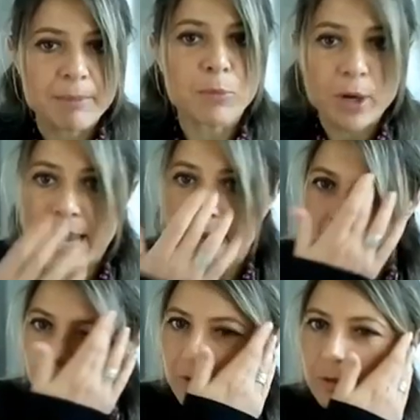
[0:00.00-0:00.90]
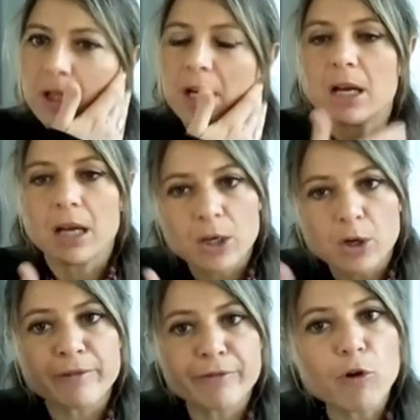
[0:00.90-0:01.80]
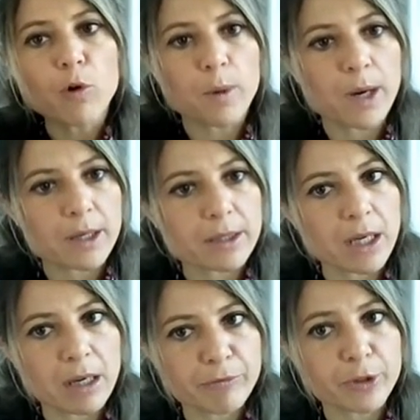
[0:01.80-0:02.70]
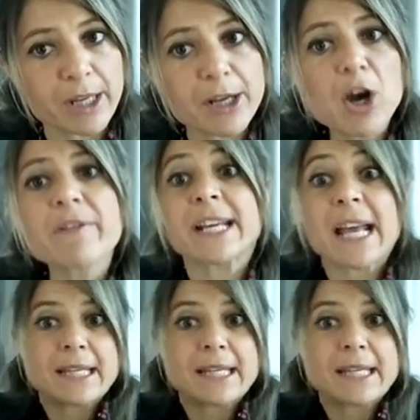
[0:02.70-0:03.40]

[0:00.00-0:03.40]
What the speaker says: more helpful going forward for the recovery.